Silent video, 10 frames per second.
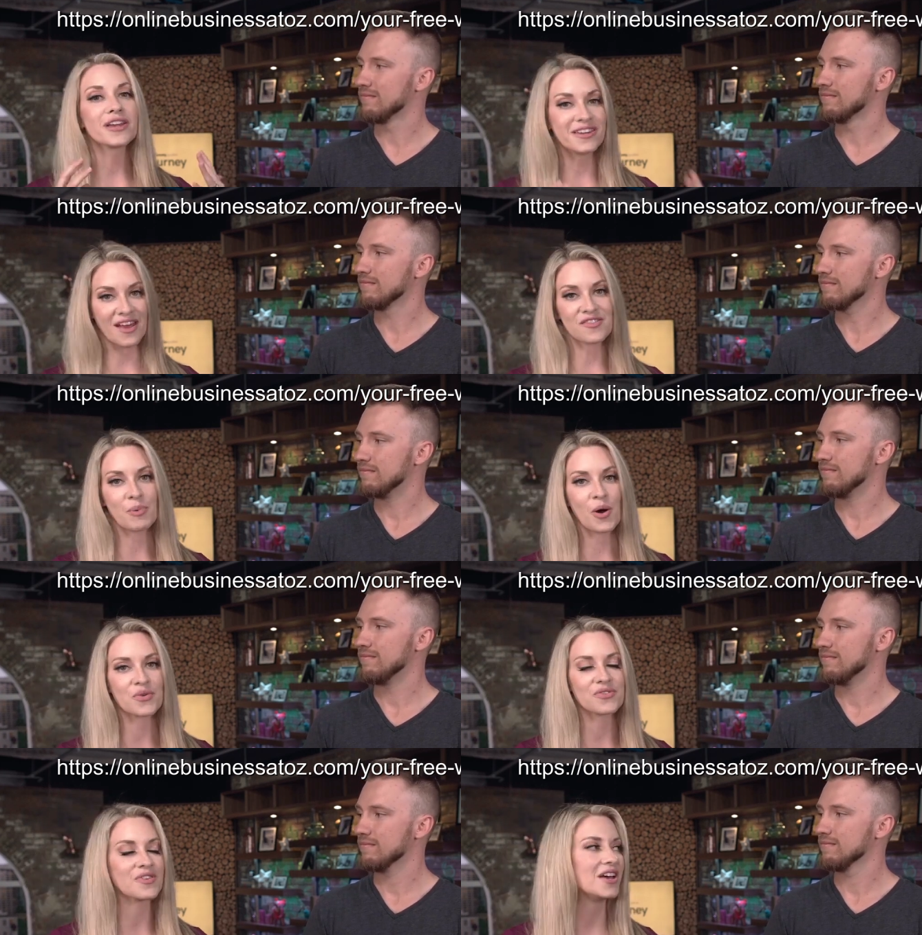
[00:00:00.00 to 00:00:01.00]
Speaker 1: guest
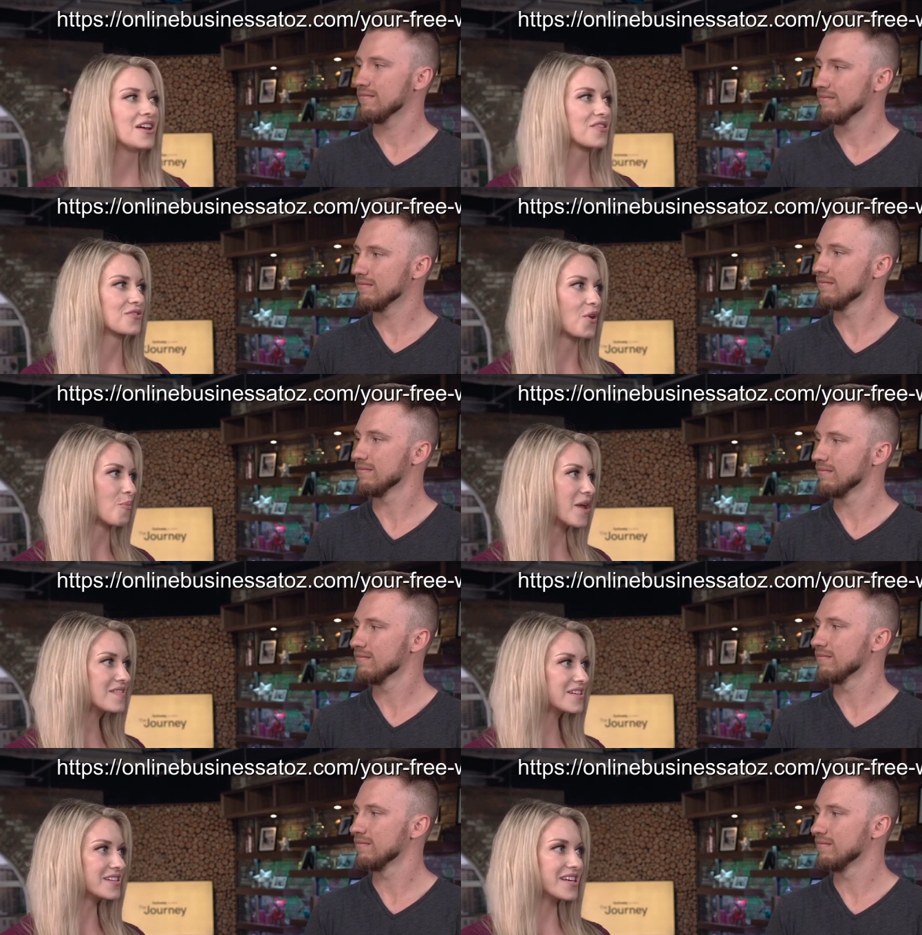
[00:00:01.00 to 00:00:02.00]
posts. So
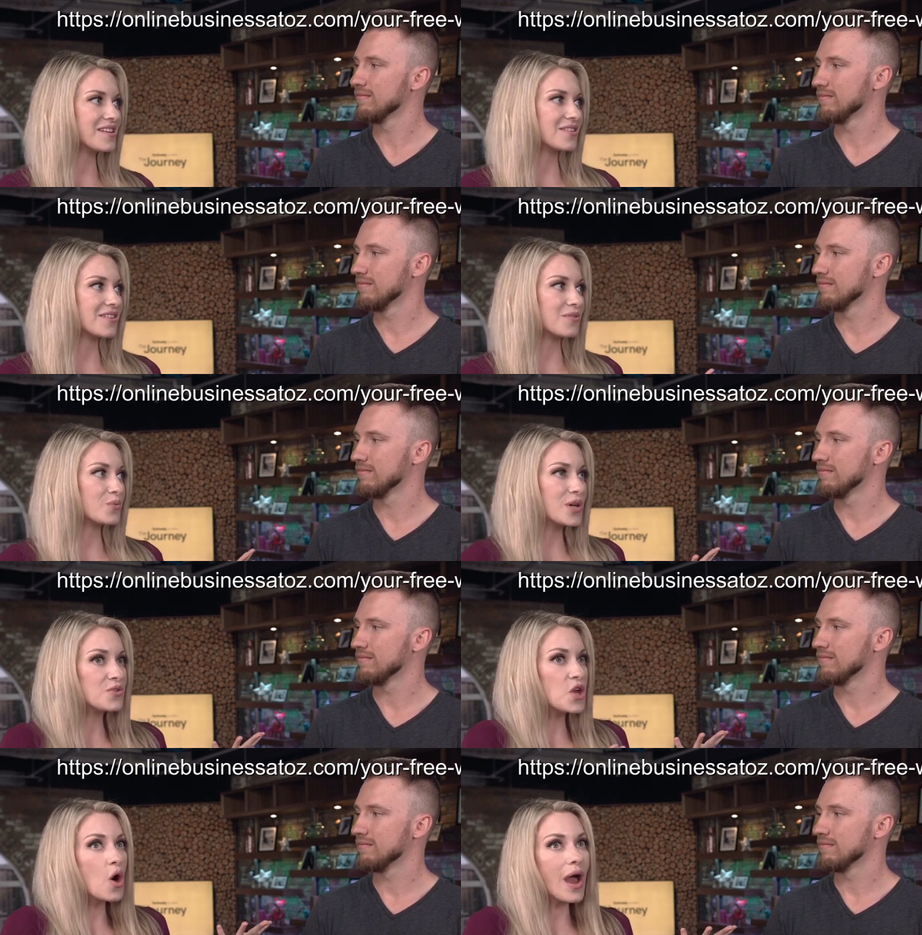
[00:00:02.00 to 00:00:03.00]
basically,
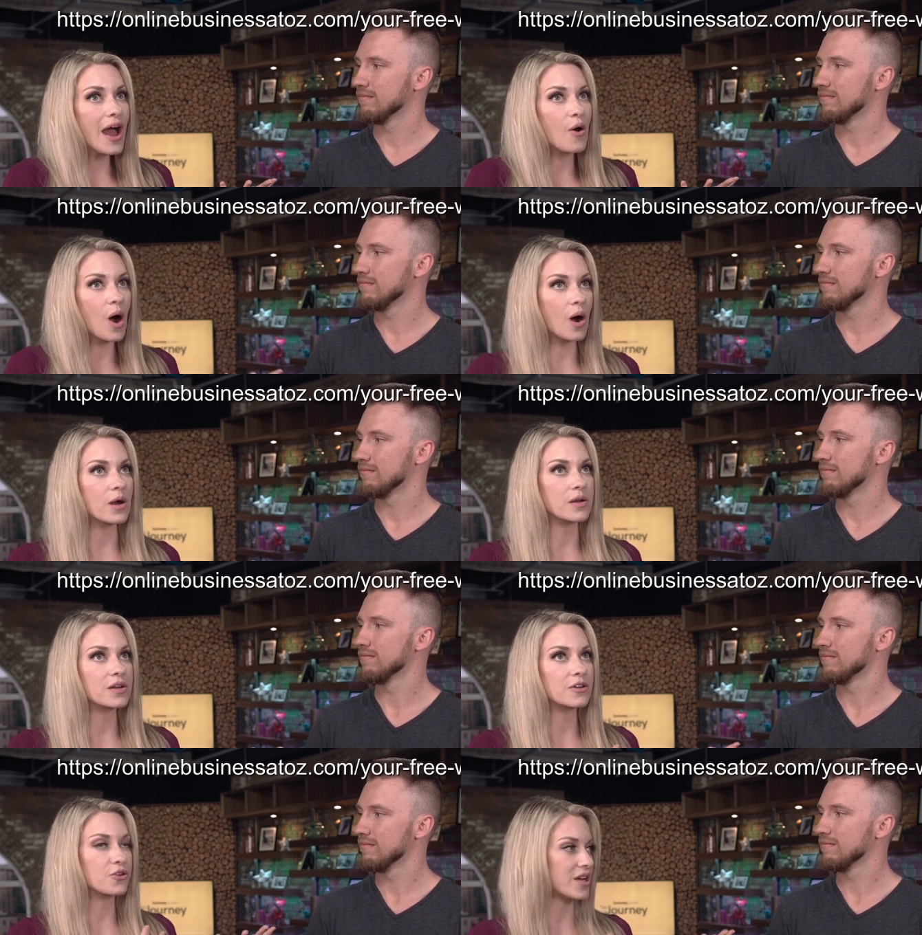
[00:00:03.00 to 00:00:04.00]
we know how
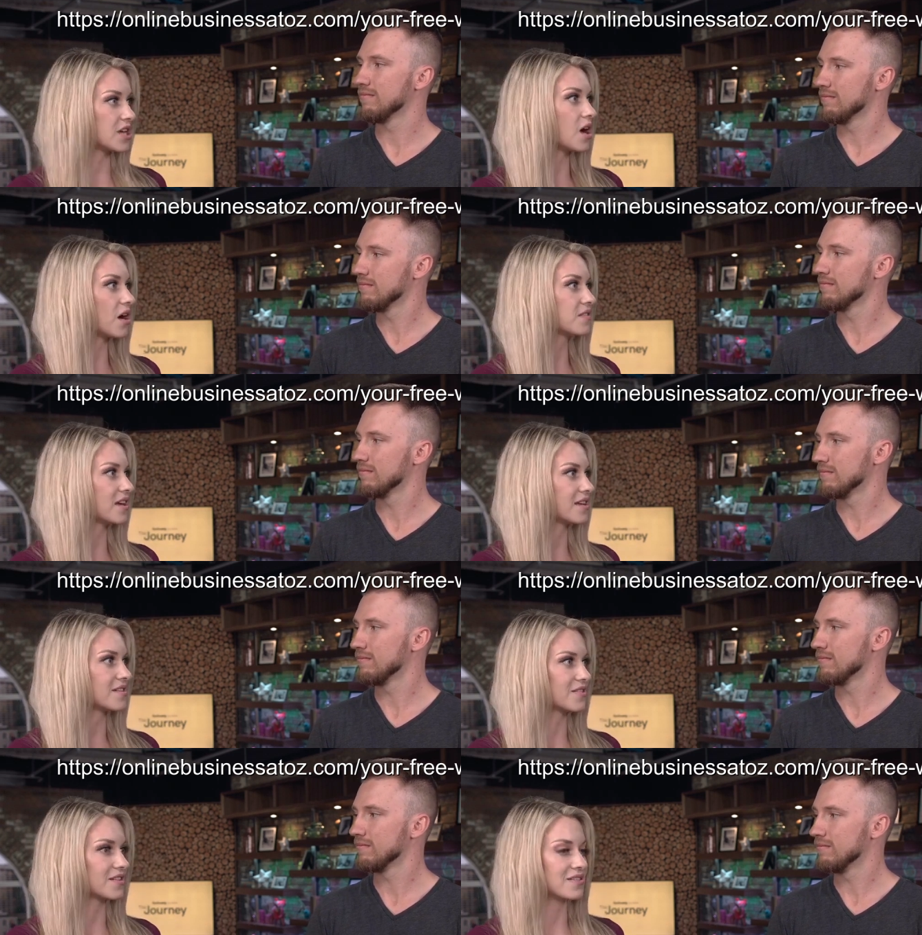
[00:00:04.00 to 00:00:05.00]
hard creating content
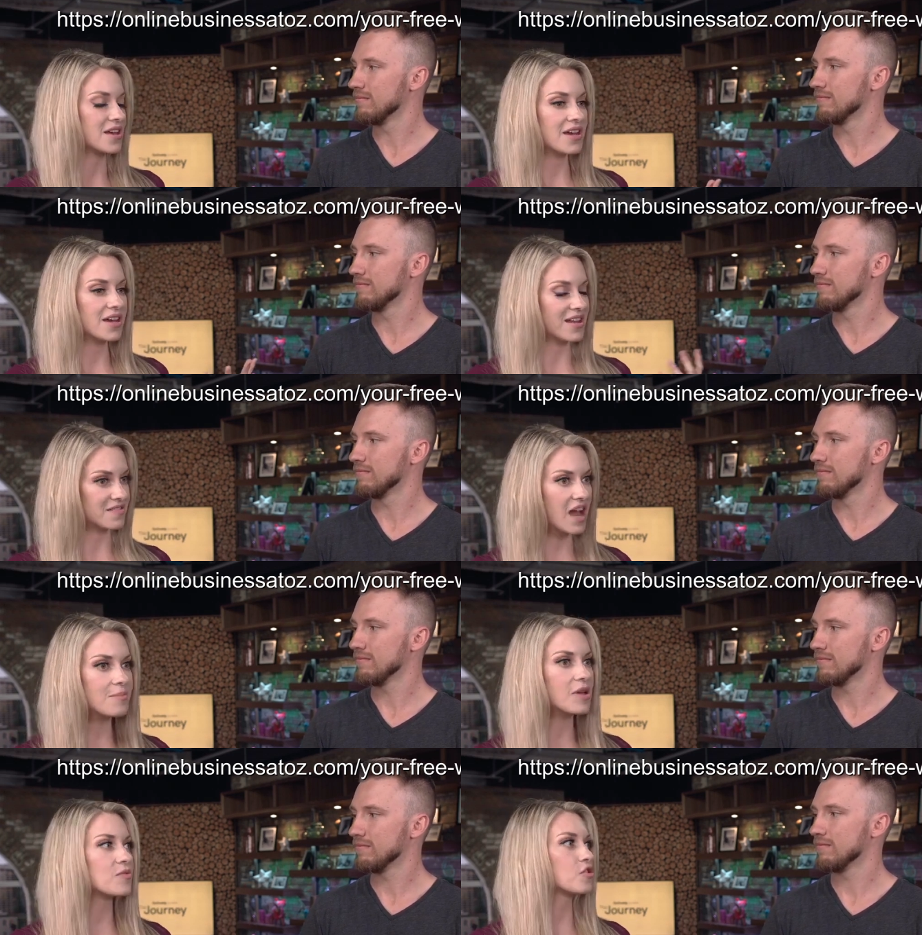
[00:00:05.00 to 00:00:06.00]
is. It's
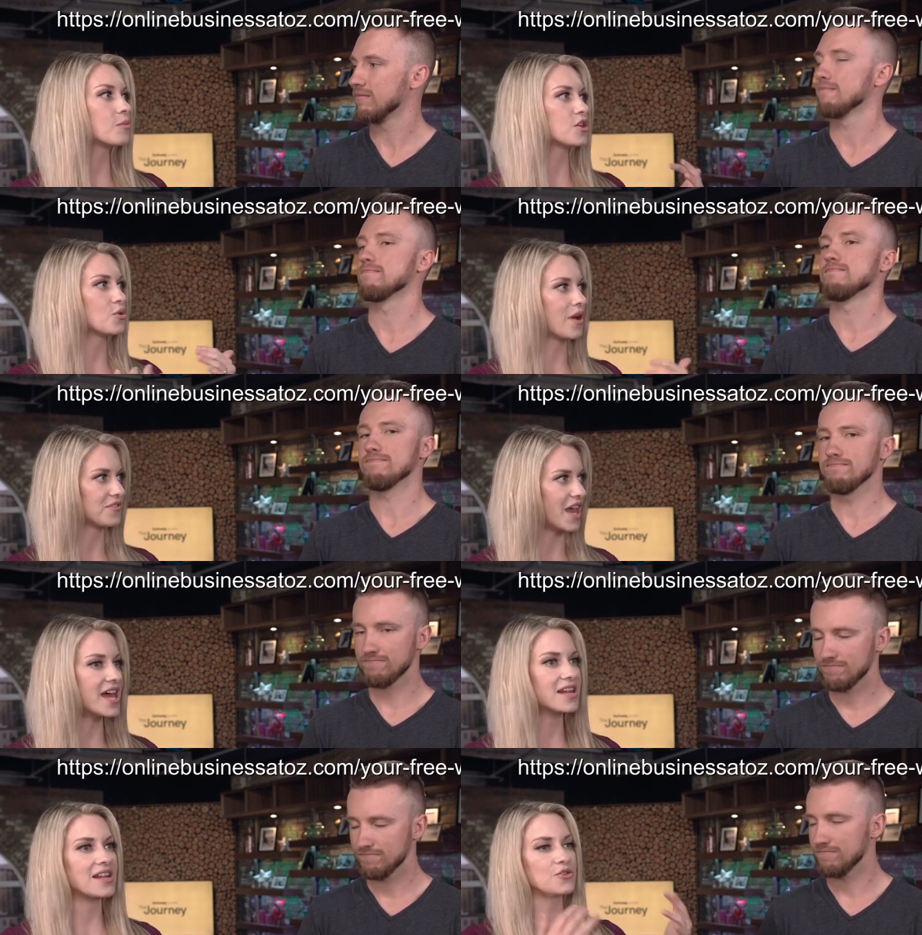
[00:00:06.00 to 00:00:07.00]
time consuming. You have
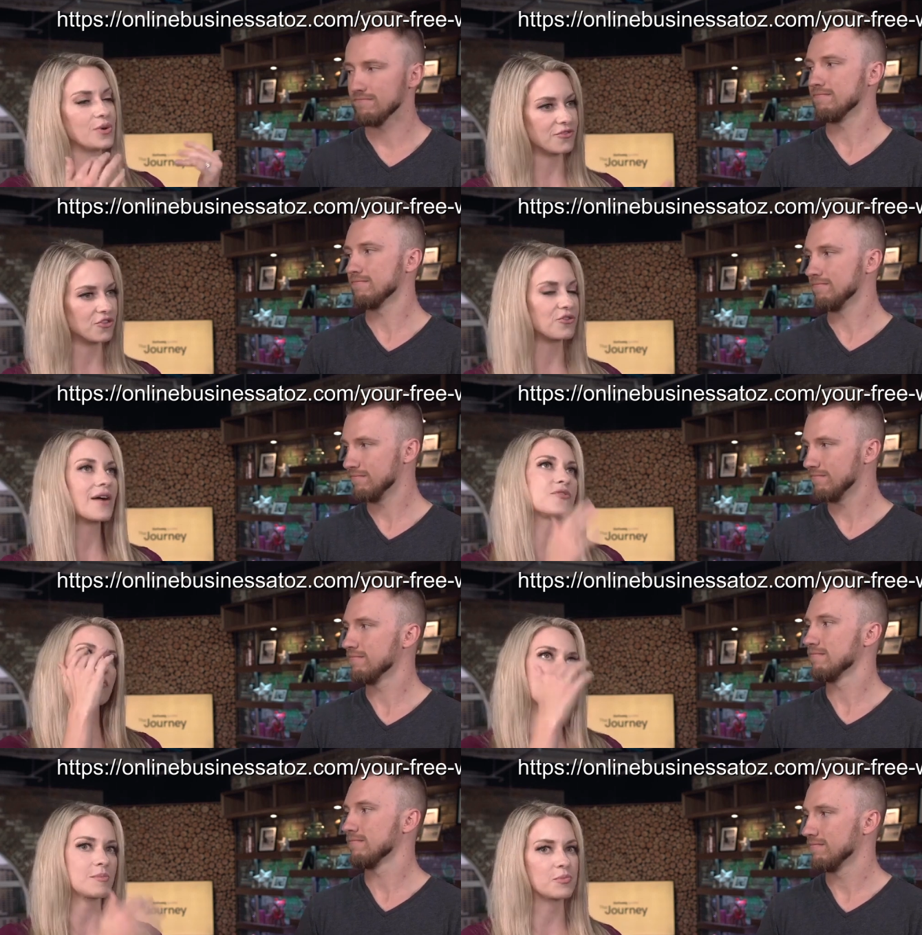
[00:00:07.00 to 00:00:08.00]
to edit it, you have to draft, you
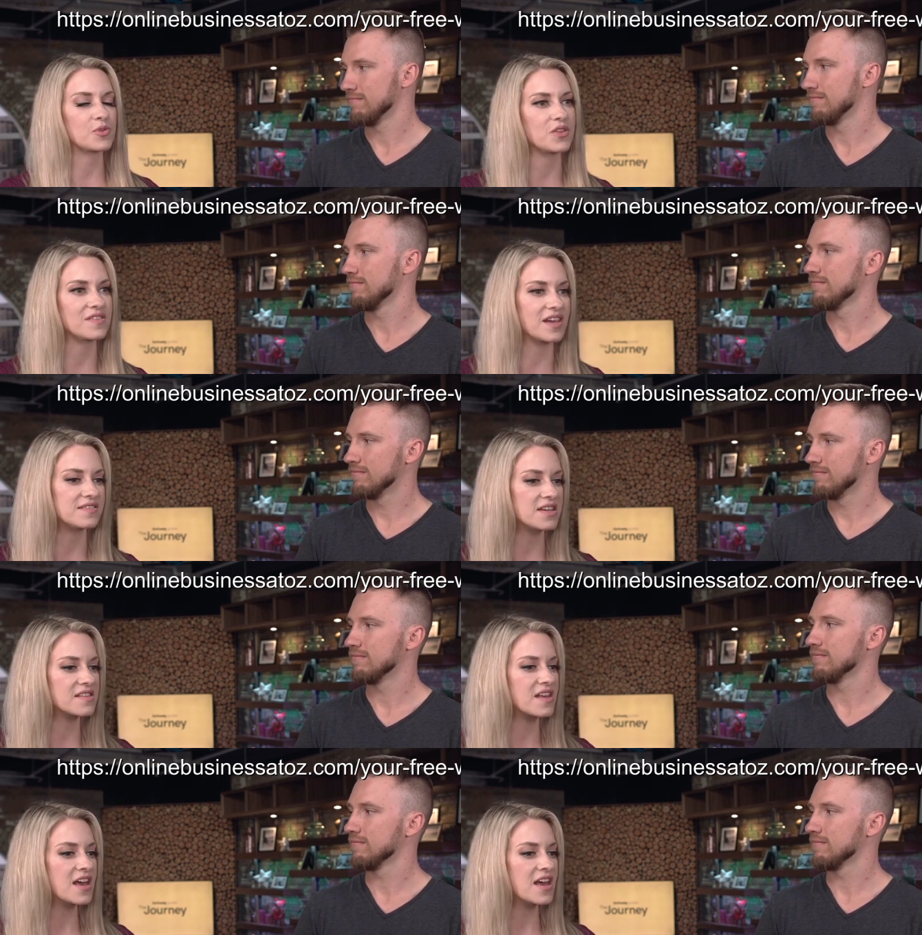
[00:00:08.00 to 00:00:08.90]
have to come up with all these ideas,